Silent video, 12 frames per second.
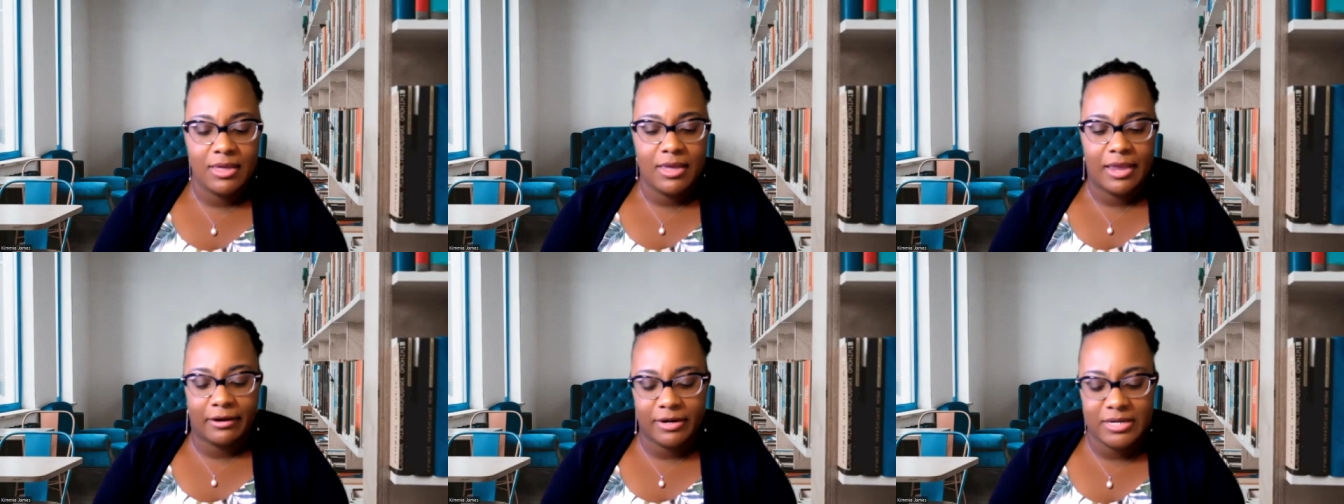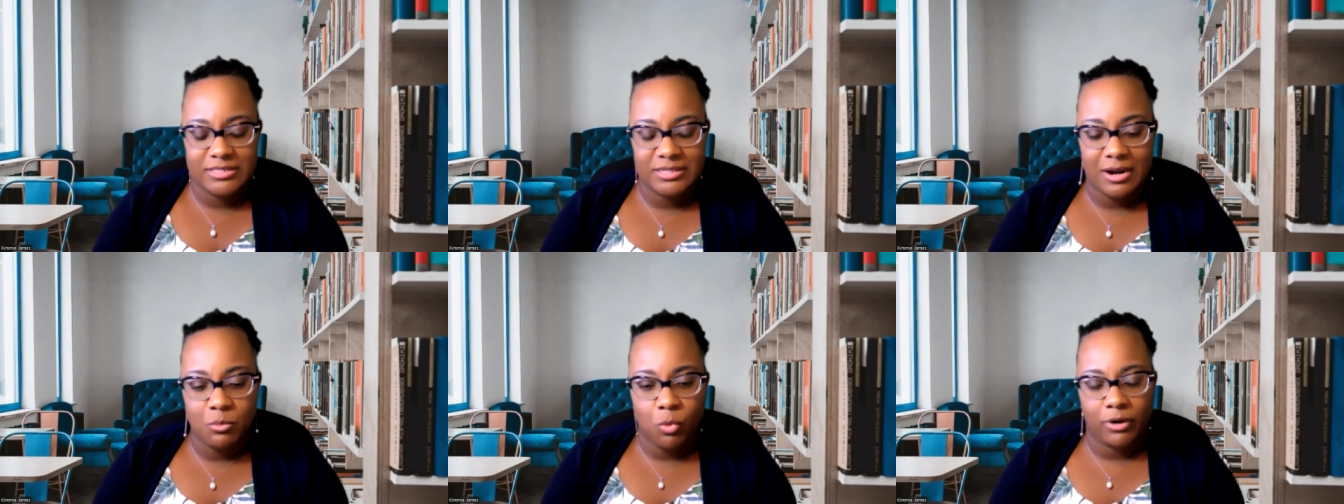areas that
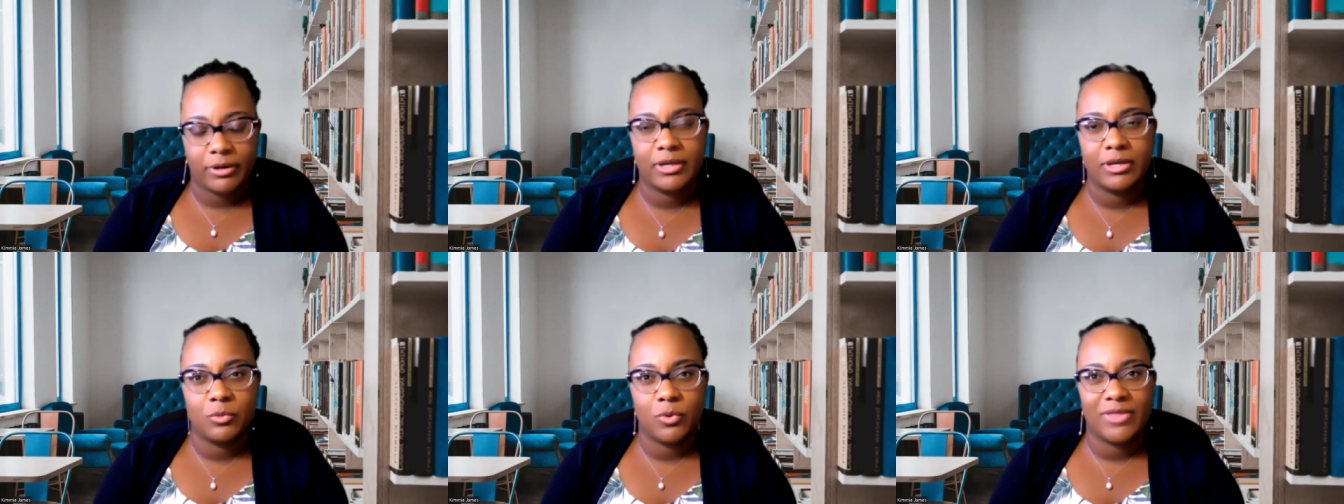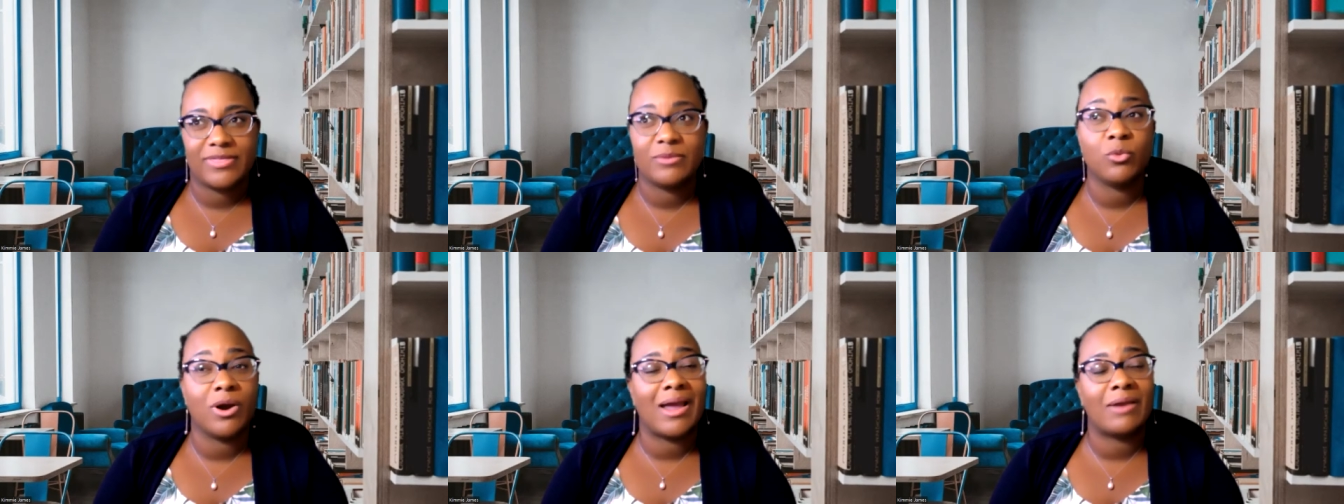I'm working with, and
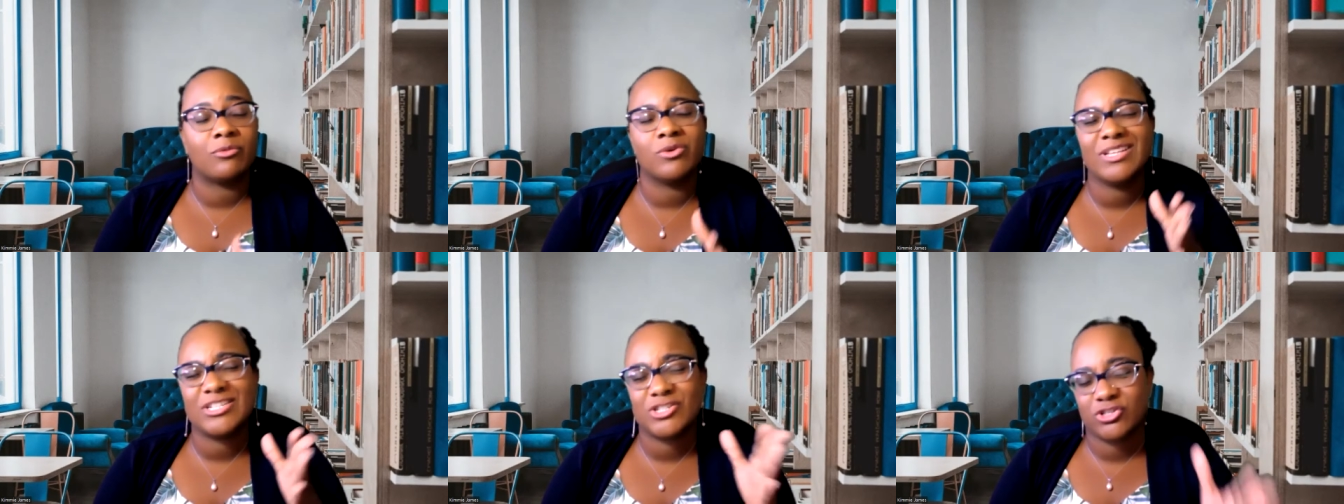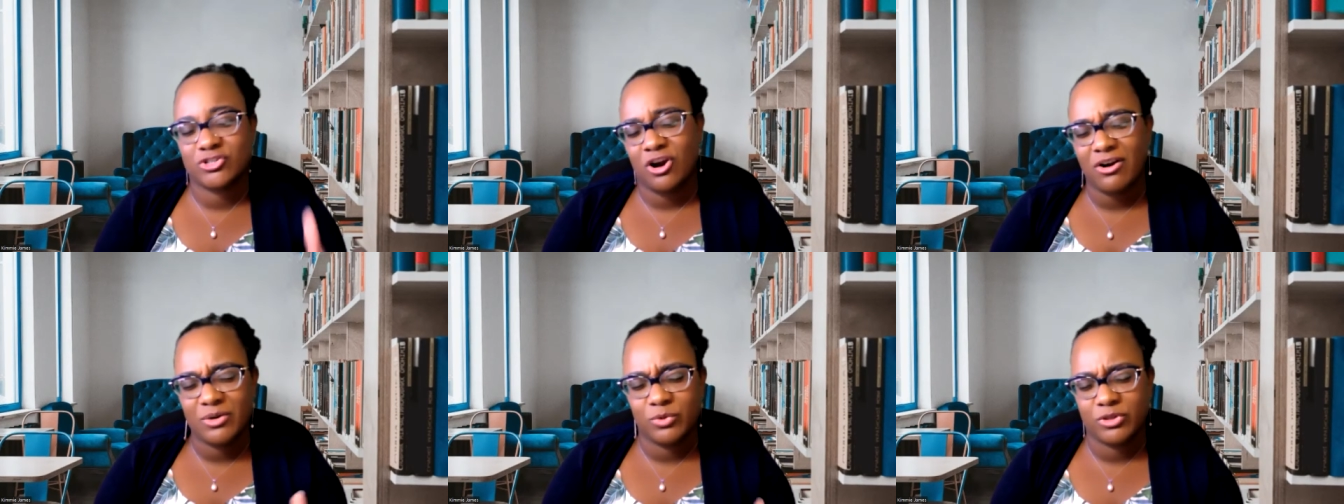what I really
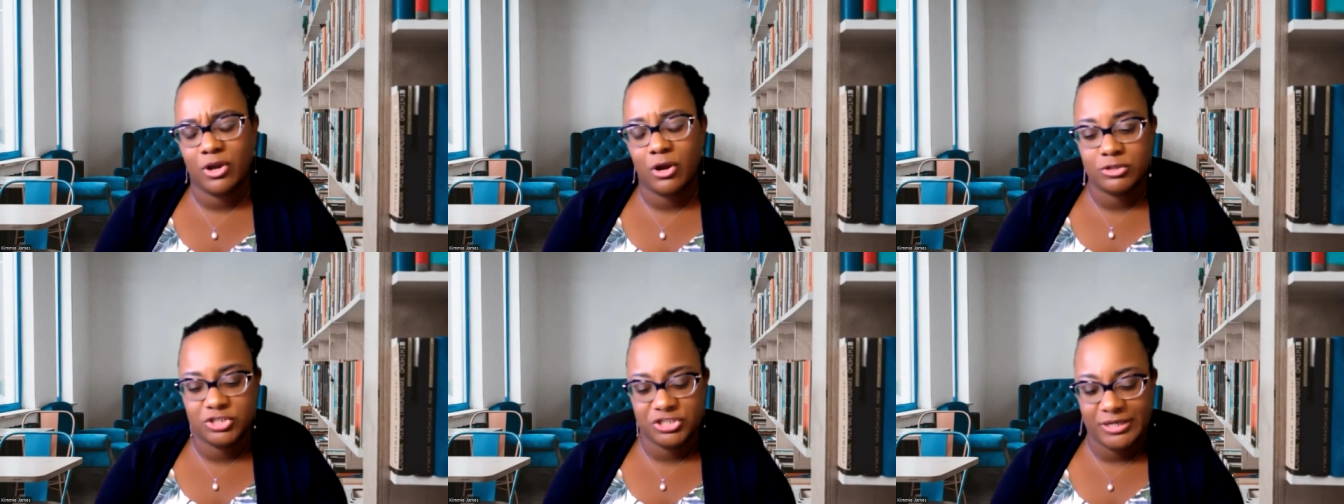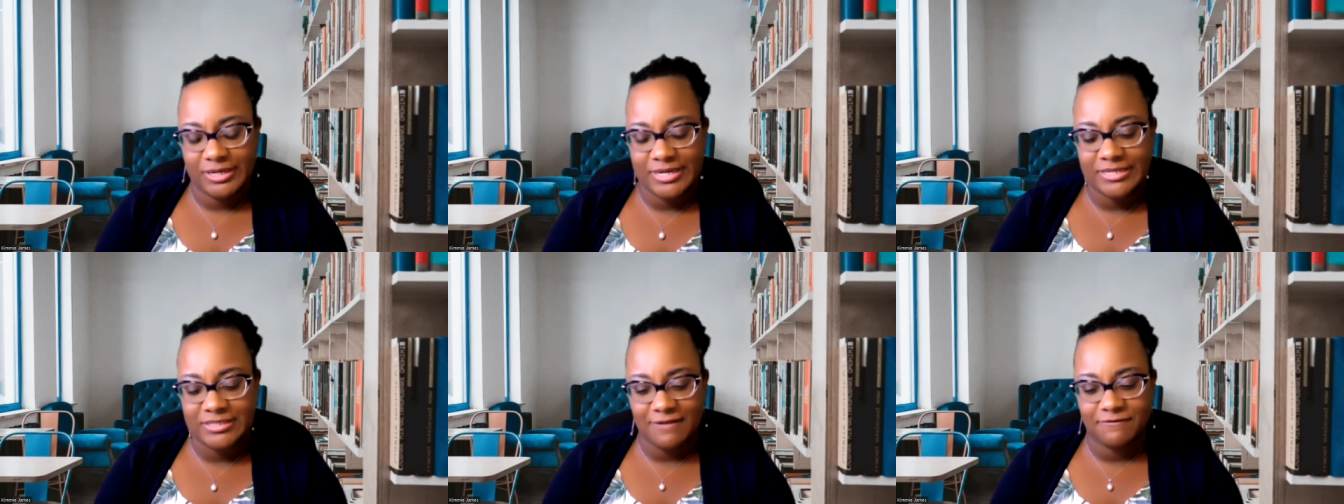started with coaching,
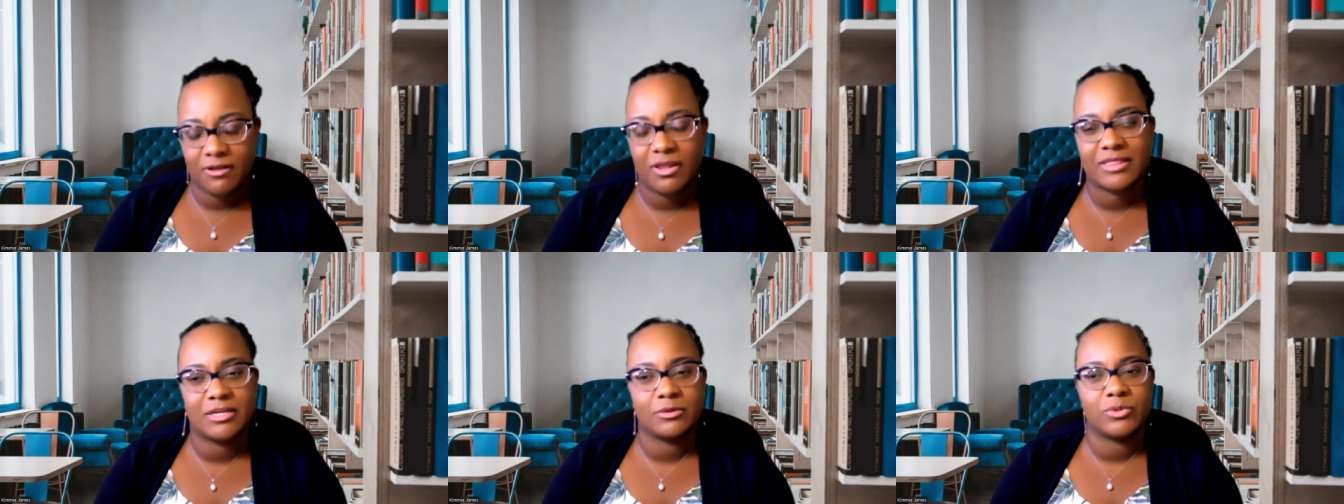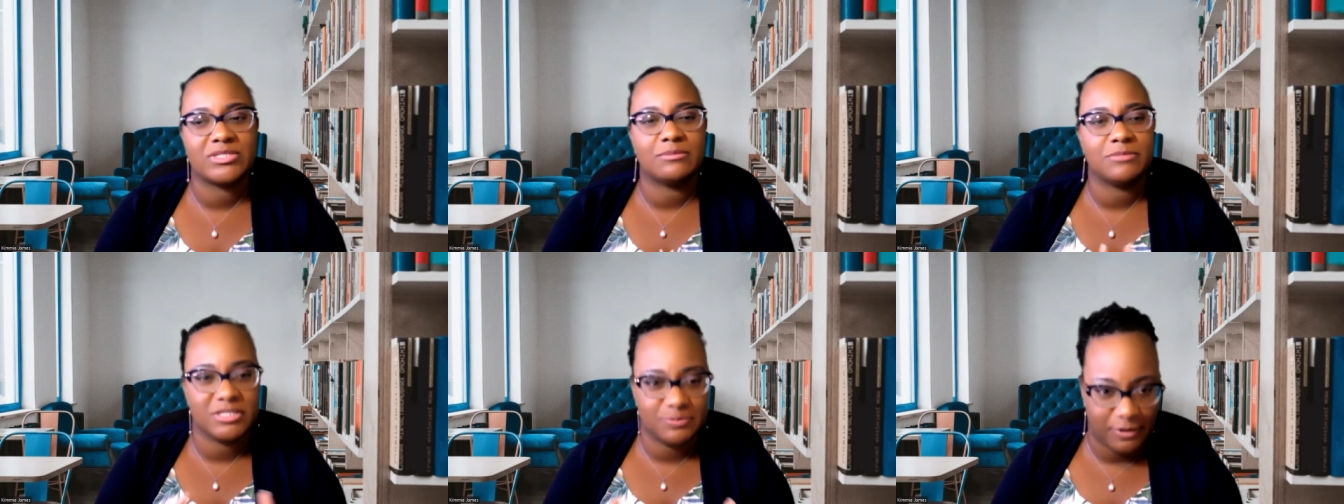is I felt like there was some
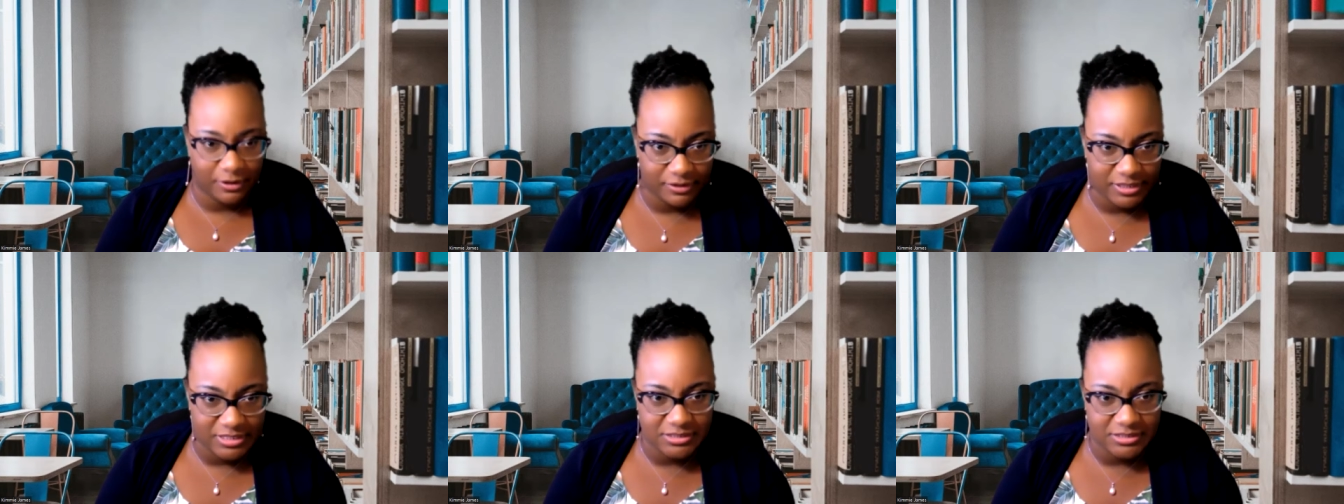disparities.